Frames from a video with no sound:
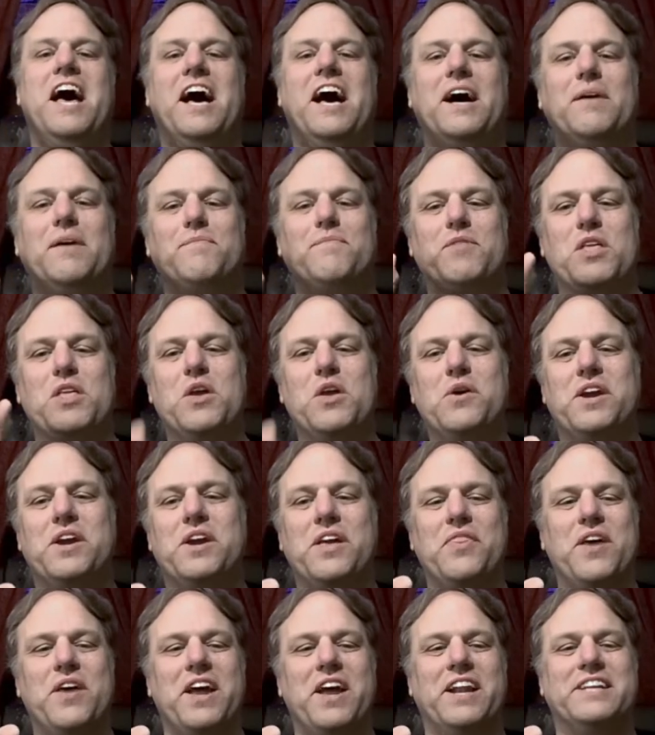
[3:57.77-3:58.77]
You
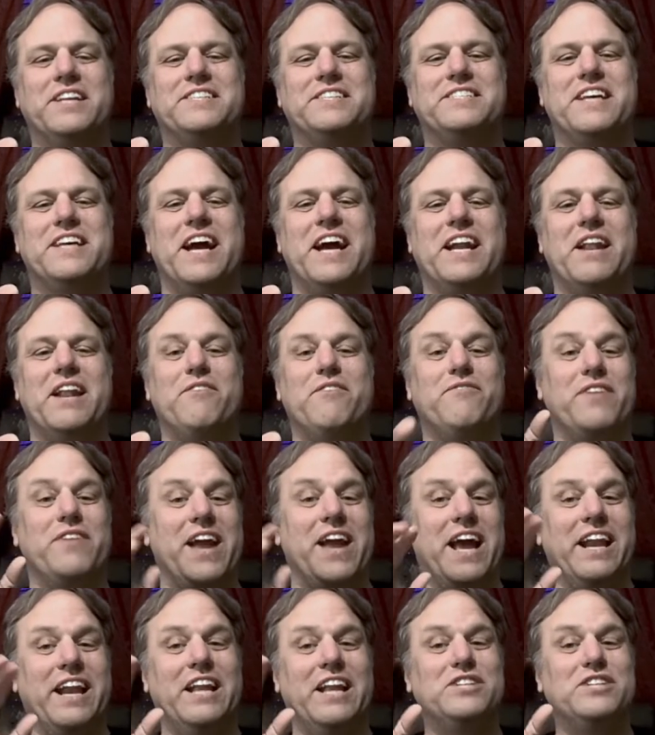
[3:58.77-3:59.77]
can then assign
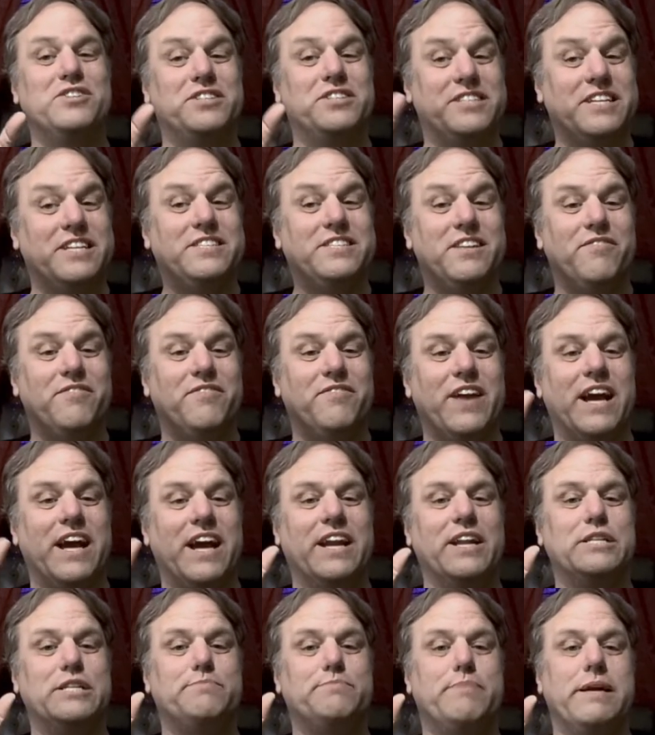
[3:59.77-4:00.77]
advantage or
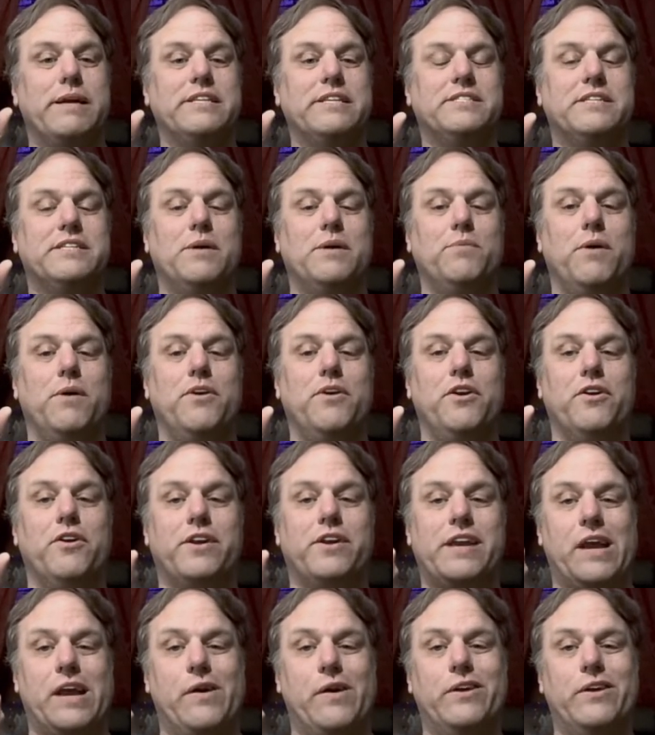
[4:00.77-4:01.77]
disadvantage based on what your
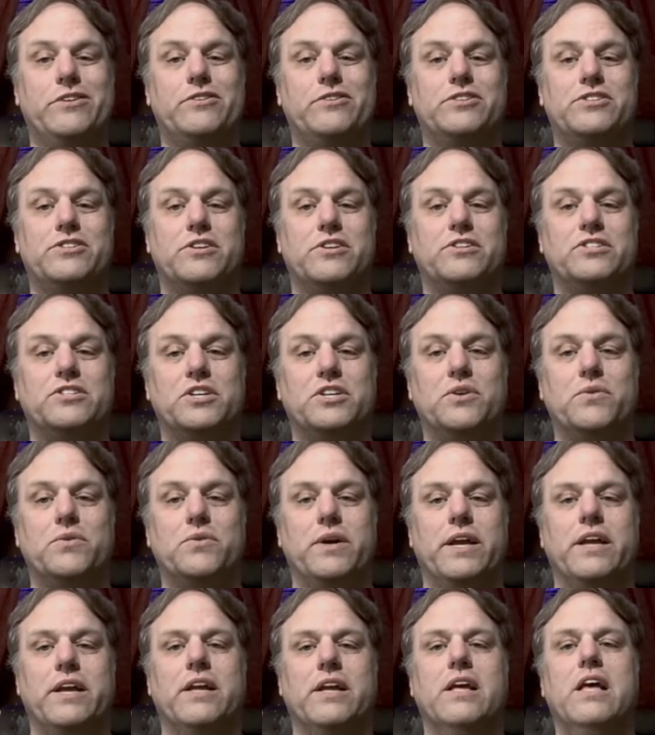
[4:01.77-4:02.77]
characters are
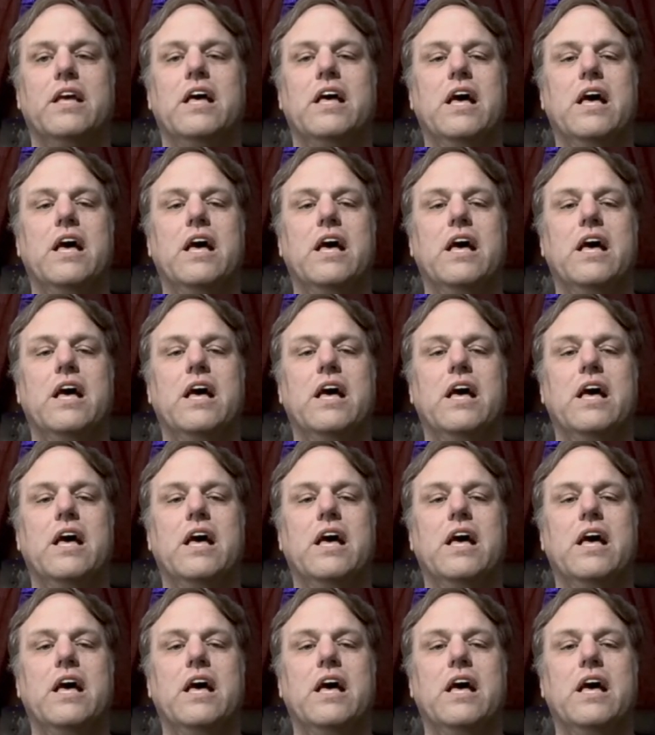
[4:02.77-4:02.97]
doing.